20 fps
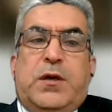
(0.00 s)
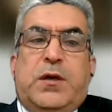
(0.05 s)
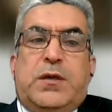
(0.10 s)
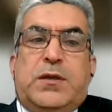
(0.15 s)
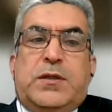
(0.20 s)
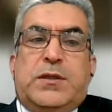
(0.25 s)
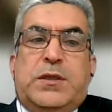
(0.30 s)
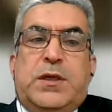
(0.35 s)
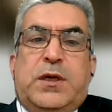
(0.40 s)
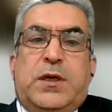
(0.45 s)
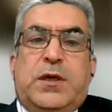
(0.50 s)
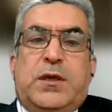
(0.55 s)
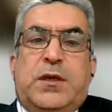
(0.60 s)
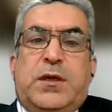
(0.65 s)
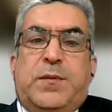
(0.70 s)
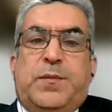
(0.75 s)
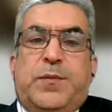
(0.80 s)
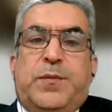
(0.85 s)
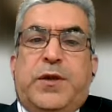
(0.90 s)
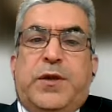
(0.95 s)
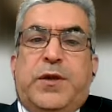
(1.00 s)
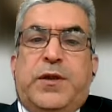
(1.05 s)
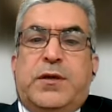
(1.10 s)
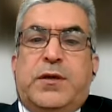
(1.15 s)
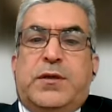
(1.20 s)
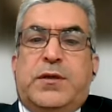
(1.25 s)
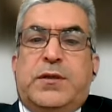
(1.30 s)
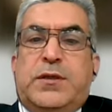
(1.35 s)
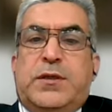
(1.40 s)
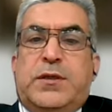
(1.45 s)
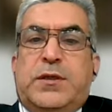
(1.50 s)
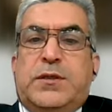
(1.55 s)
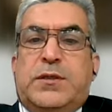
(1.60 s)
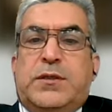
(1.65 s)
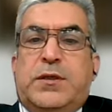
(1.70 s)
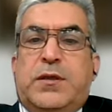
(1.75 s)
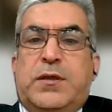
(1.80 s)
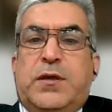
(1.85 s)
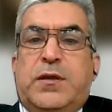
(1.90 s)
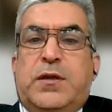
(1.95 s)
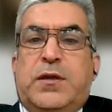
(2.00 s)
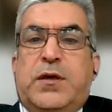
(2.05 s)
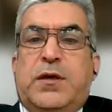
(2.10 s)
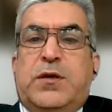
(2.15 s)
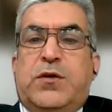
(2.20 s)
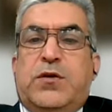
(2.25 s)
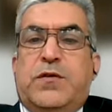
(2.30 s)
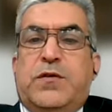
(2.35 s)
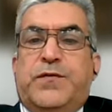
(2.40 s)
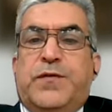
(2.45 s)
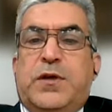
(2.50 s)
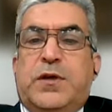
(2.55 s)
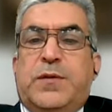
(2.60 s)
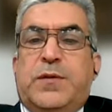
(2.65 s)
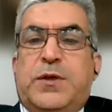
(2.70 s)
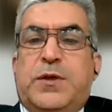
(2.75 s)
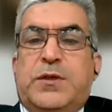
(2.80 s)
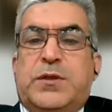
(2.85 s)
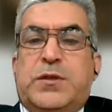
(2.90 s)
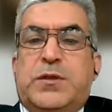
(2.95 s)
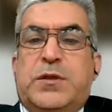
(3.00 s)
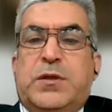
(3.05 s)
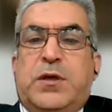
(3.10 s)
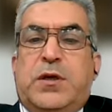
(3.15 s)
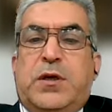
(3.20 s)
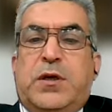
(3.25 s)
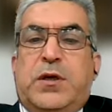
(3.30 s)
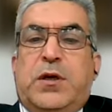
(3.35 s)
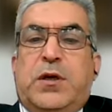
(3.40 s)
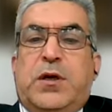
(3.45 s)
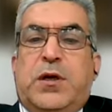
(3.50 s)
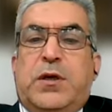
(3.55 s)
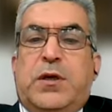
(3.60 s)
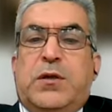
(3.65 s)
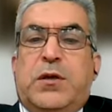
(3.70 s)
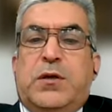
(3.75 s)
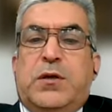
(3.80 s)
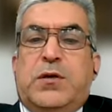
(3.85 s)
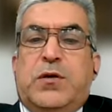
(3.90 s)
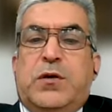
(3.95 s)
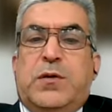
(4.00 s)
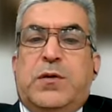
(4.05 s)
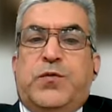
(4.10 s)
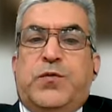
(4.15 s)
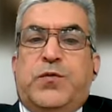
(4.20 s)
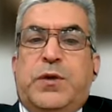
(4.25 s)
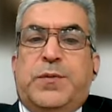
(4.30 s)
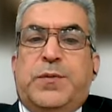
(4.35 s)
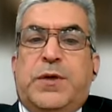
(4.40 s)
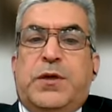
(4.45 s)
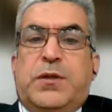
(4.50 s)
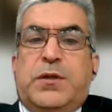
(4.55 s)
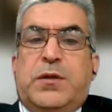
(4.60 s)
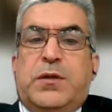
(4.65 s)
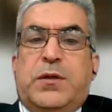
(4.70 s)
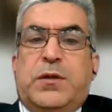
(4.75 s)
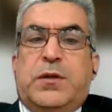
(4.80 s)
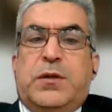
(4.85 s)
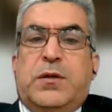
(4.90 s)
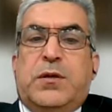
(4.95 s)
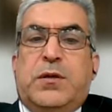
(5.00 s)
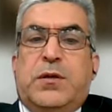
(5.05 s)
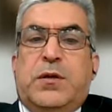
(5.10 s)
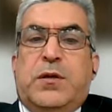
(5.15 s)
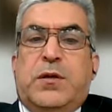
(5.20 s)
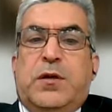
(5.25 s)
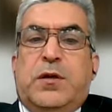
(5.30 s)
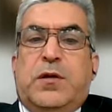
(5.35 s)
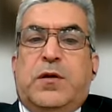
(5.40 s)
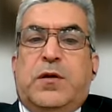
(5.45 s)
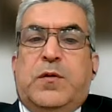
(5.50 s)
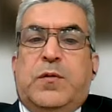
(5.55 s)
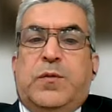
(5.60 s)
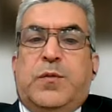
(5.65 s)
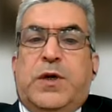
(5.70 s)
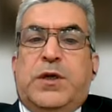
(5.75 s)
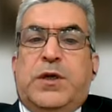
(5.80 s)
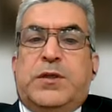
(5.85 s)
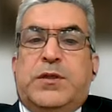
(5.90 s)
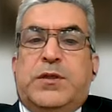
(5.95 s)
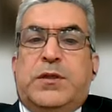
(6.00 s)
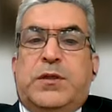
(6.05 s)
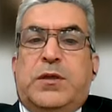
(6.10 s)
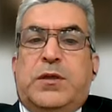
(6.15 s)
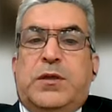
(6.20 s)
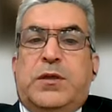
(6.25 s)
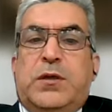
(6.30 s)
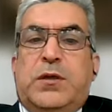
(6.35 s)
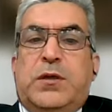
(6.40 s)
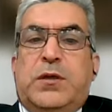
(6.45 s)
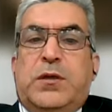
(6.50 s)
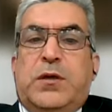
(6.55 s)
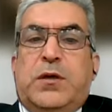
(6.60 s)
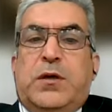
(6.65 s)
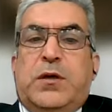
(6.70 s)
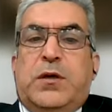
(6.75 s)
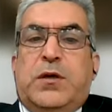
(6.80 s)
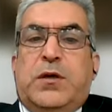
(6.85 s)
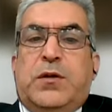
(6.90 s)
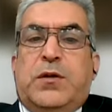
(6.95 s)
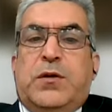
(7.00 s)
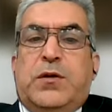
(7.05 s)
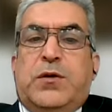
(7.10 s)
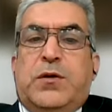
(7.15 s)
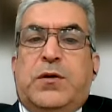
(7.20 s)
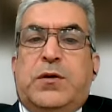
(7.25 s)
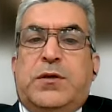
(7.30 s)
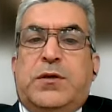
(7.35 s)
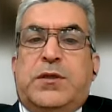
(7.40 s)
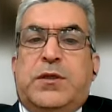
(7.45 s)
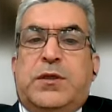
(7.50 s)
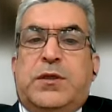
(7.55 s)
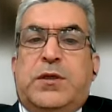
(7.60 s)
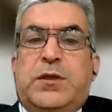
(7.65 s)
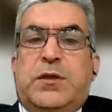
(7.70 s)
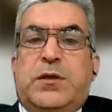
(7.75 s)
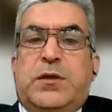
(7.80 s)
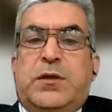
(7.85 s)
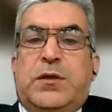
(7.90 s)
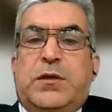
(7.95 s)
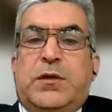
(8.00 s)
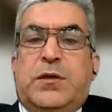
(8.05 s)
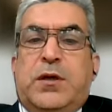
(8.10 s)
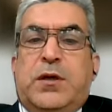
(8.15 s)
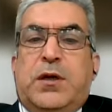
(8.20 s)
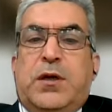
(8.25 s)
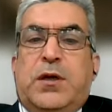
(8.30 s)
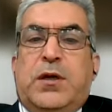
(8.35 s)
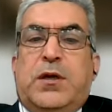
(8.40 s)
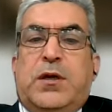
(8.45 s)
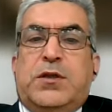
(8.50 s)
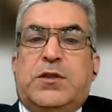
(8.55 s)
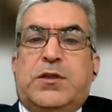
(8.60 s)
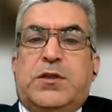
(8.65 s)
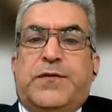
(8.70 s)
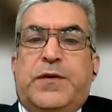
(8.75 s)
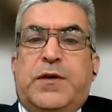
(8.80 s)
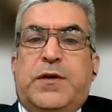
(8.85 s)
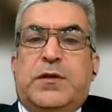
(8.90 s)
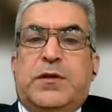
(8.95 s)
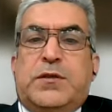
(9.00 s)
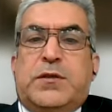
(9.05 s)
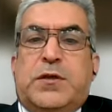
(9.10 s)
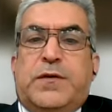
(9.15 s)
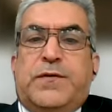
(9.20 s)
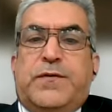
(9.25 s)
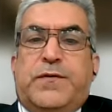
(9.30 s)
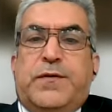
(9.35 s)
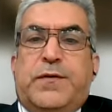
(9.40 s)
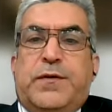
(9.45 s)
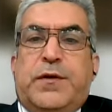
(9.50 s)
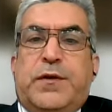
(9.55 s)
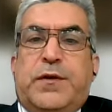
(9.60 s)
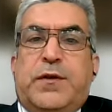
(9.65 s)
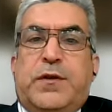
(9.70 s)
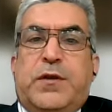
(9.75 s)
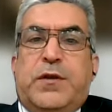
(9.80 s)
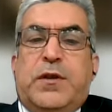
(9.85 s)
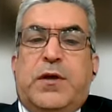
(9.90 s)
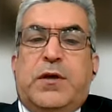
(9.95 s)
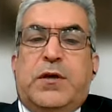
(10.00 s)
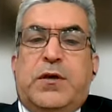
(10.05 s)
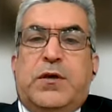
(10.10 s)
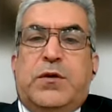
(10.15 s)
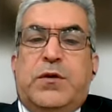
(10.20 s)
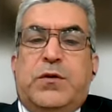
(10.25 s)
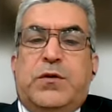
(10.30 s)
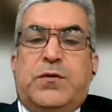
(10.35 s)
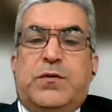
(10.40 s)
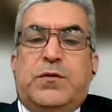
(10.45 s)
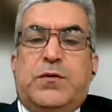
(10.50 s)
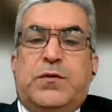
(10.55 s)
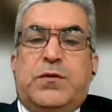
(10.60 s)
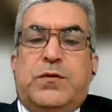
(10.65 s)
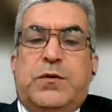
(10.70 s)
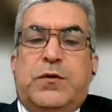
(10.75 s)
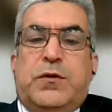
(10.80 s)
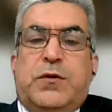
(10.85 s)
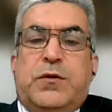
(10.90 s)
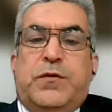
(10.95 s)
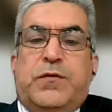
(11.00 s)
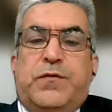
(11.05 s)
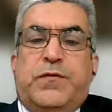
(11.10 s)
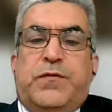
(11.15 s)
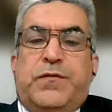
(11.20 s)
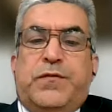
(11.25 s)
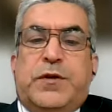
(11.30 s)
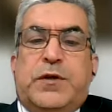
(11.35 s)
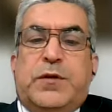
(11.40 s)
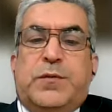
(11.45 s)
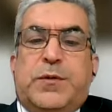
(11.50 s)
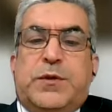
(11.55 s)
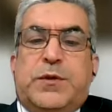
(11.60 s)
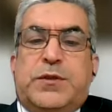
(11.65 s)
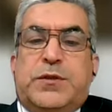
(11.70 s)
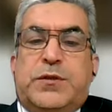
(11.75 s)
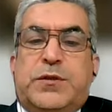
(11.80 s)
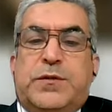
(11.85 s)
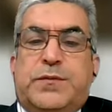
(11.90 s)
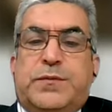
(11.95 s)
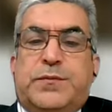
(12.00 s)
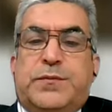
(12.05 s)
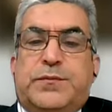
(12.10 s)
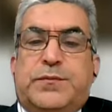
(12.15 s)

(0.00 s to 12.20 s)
Slide number 36. Thank you very much. And I hope we met in my city, the holy city, and Najaf al-Ashraf. Thank you very much.